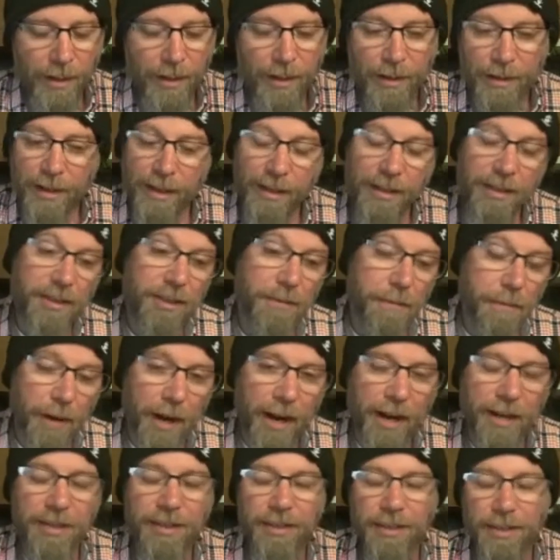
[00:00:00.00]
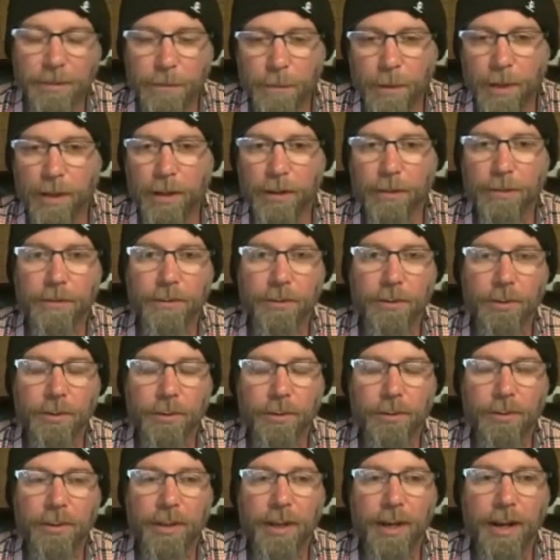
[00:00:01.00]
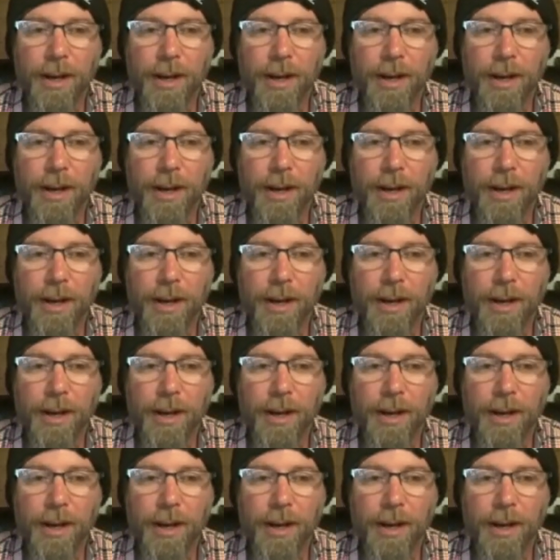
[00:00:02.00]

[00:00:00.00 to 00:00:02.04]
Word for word: I did some boxing, some kung fu.